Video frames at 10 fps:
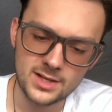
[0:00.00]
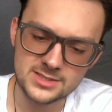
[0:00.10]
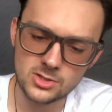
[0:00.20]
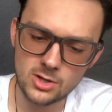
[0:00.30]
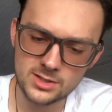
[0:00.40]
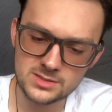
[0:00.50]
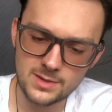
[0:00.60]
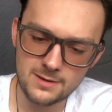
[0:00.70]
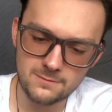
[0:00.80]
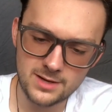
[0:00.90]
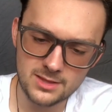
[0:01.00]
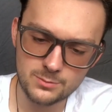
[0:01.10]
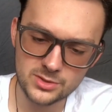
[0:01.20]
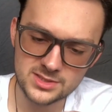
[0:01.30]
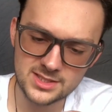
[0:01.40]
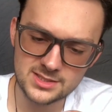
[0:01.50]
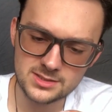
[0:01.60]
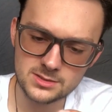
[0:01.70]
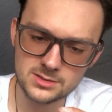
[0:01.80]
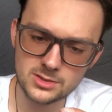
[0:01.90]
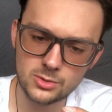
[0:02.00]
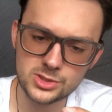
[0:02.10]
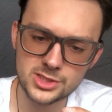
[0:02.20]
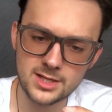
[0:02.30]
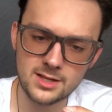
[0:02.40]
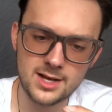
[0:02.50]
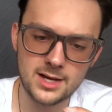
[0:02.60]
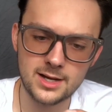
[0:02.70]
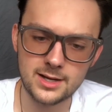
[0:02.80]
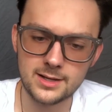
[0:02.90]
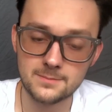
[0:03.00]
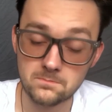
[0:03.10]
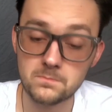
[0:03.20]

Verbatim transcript: As long as my faith persists, so shall I.